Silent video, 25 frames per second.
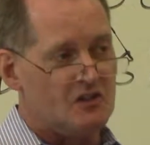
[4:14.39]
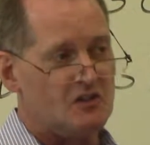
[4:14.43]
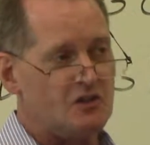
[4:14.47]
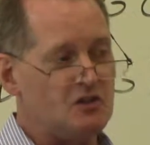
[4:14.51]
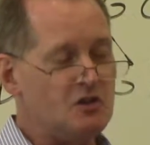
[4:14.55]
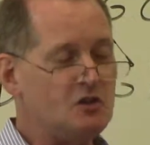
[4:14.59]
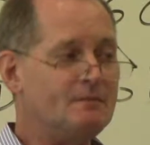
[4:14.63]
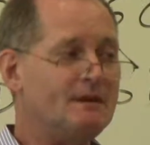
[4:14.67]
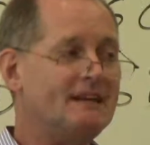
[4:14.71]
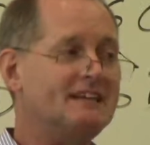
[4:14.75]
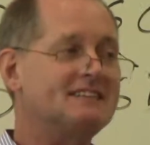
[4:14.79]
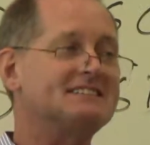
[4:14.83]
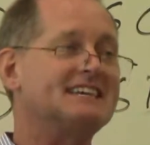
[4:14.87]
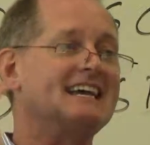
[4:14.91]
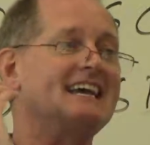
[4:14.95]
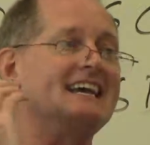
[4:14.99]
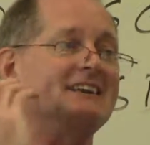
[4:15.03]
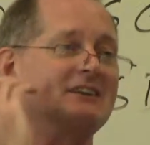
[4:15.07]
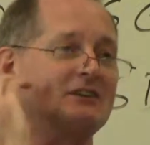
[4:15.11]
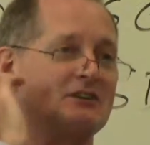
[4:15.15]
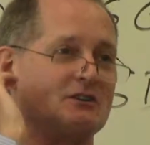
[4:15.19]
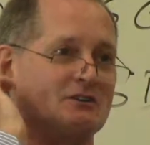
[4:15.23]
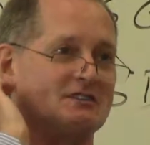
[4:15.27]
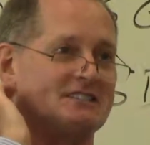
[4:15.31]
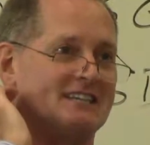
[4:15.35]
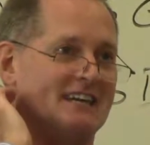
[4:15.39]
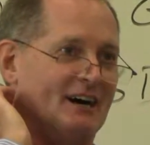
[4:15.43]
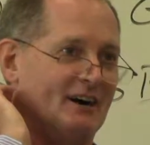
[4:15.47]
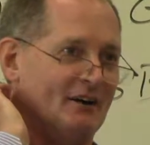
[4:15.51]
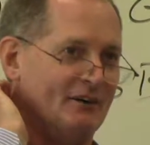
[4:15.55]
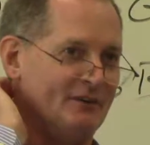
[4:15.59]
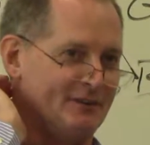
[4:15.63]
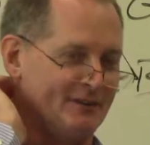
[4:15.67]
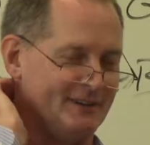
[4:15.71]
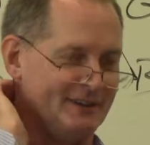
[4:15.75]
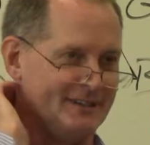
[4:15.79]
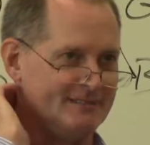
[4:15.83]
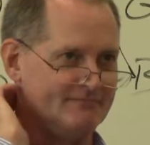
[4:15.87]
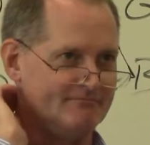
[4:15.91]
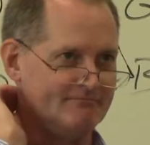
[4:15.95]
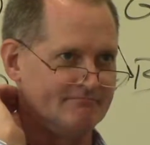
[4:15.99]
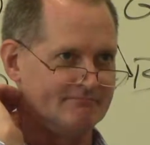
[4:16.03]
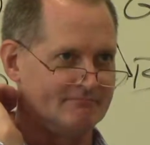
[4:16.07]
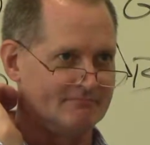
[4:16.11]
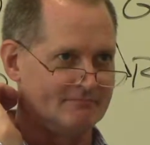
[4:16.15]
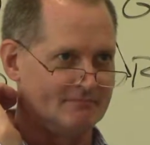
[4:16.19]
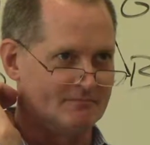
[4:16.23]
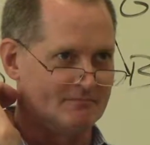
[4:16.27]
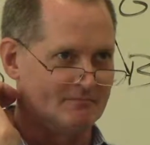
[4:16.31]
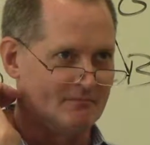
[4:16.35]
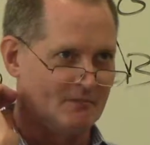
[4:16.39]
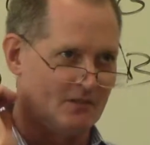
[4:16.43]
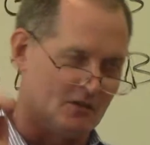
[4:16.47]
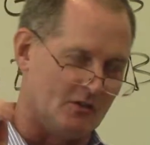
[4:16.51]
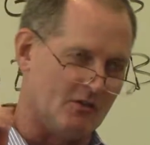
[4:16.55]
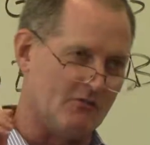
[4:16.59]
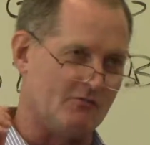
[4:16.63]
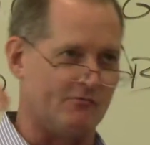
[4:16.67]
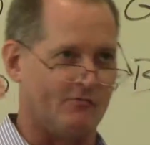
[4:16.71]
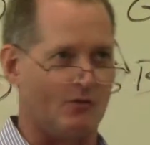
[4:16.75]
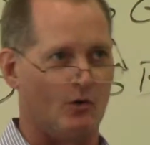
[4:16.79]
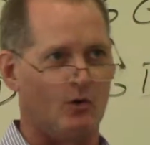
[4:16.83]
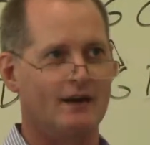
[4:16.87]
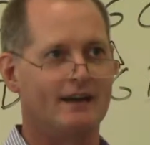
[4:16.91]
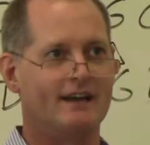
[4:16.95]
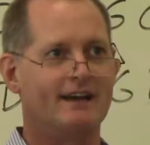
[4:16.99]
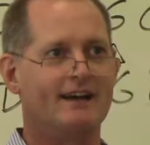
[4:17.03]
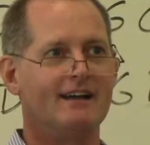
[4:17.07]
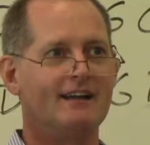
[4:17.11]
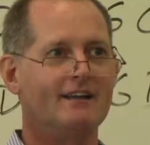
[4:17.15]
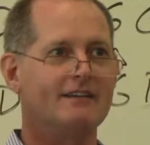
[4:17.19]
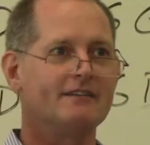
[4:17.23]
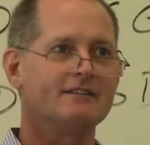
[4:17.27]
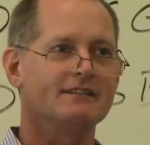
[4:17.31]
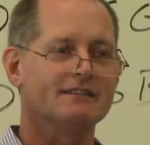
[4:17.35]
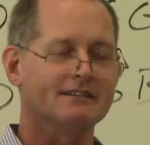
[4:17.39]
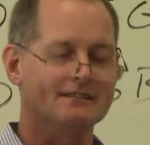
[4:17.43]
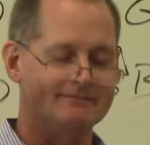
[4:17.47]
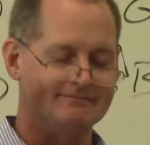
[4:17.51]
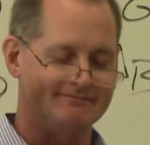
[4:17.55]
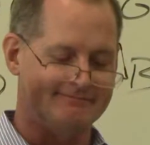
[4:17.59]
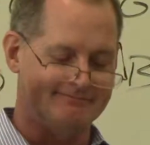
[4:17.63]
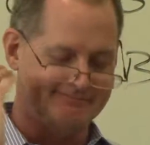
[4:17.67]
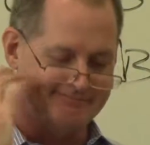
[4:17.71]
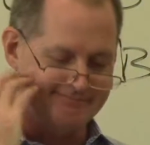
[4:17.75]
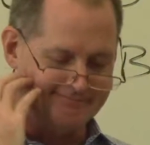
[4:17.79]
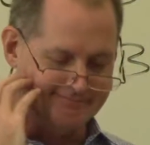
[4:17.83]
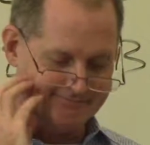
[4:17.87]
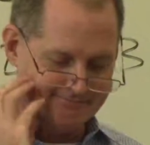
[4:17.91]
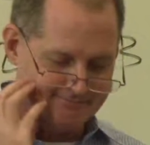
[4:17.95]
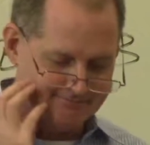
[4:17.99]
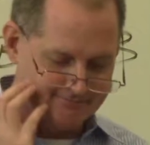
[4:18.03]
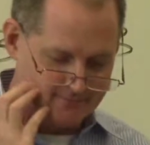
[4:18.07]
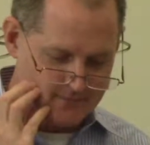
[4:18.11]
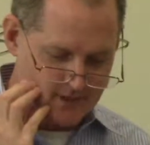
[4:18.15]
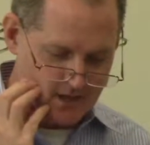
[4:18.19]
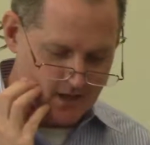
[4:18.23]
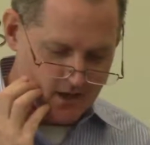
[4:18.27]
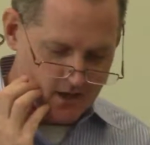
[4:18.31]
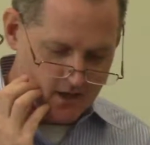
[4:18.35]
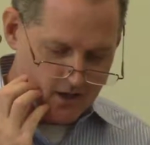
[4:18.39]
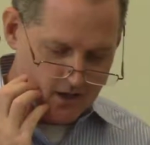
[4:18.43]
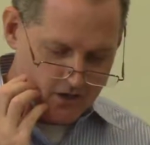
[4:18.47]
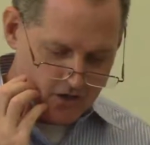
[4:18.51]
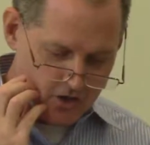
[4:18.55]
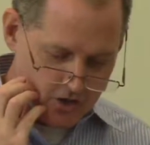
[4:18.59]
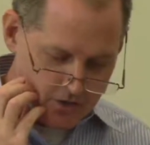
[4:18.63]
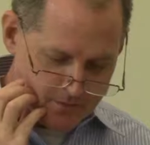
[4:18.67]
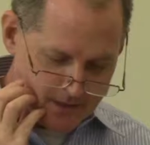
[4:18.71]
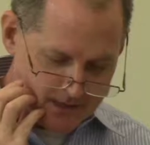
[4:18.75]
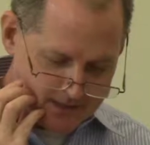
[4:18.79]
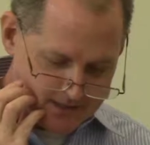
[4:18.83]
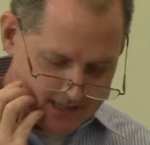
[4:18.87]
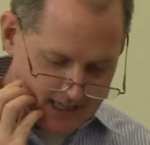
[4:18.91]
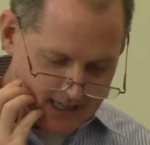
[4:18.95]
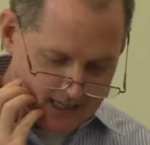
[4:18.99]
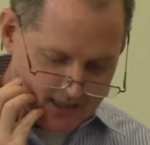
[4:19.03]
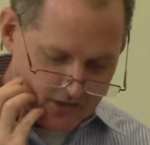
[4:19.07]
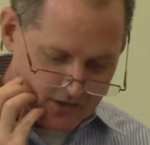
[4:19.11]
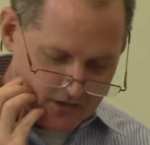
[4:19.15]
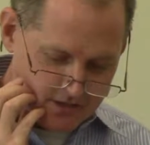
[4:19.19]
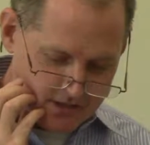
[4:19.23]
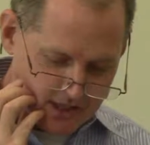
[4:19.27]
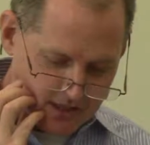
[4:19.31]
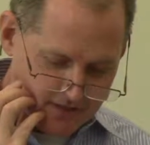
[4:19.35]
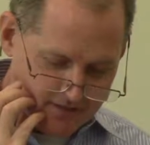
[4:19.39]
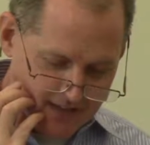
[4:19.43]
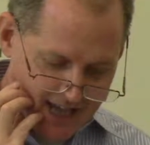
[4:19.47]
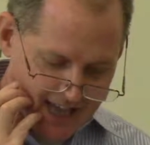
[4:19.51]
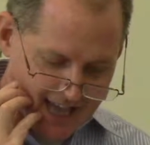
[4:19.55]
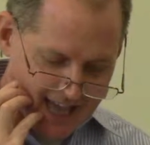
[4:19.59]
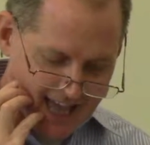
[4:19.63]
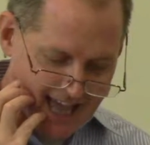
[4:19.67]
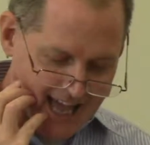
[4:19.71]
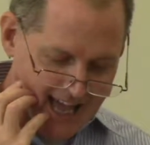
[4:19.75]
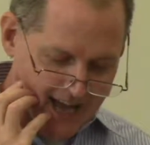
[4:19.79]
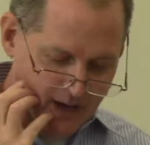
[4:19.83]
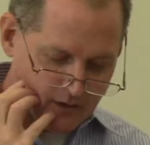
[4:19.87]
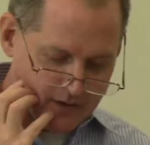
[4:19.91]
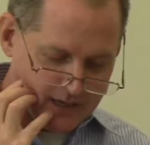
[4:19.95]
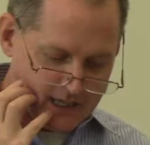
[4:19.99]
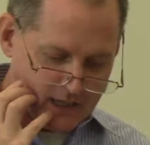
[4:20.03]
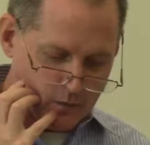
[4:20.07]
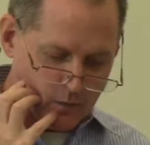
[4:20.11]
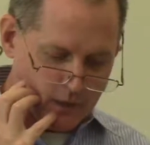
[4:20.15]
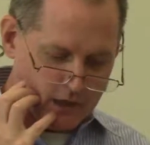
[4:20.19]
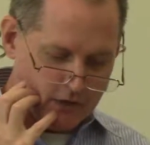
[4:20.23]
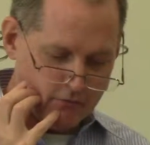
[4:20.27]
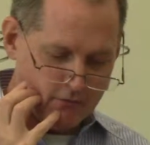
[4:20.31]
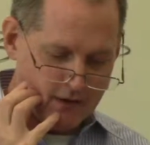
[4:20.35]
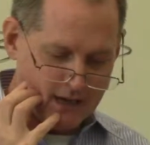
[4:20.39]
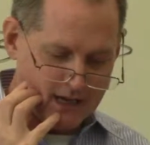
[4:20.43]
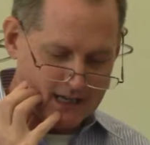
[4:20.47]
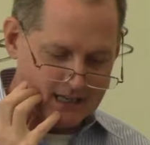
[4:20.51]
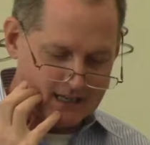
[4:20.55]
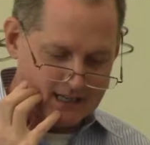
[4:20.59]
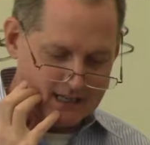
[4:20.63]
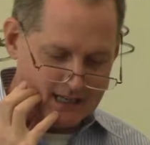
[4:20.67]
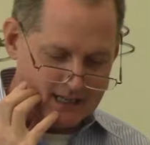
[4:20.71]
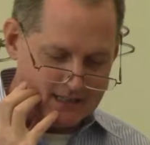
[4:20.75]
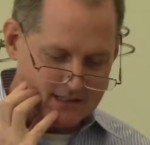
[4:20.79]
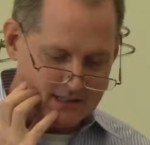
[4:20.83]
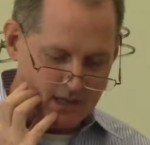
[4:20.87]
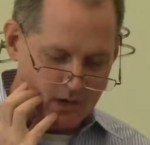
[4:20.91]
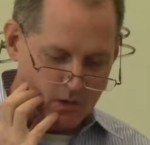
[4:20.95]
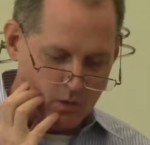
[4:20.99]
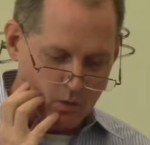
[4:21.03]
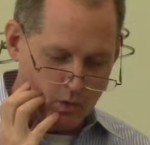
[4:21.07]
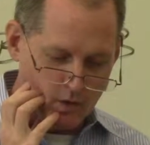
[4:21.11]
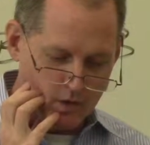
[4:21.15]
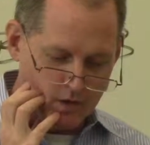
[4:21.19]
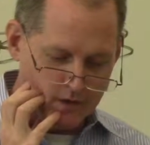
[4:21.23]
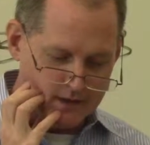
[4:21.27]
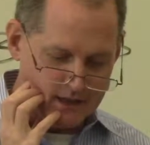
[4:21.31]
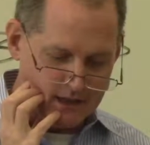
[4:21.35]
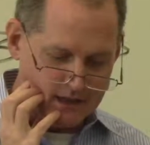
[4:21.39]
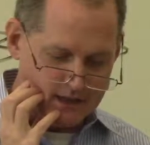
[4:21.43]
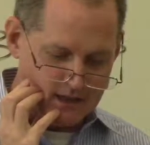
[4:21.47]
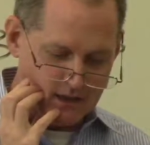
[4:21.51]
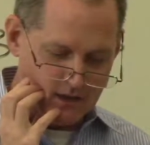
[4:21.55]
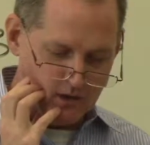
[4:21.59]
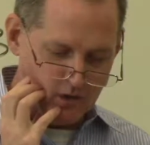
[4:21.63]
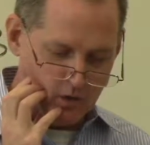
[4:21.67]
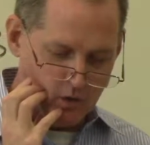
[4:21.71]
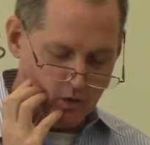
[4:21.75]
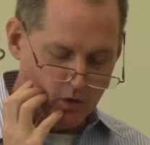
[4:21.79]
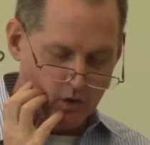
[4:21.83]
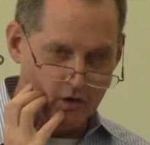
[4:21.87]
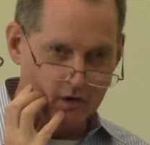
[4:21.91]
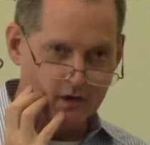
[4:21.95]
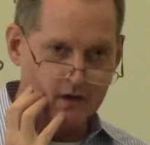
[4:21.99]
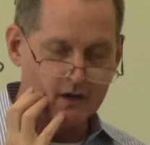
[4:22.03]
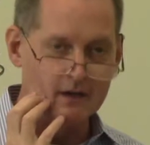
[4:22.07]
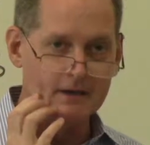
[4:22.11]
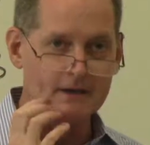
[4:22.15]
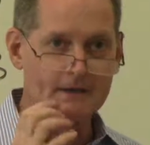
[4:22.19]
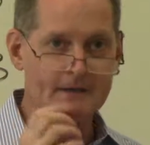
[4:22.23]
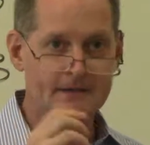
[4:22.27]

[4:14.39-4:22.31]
You may say to yourself, Roy Heller, you may say to yourself, how can we recognize a word that the Lord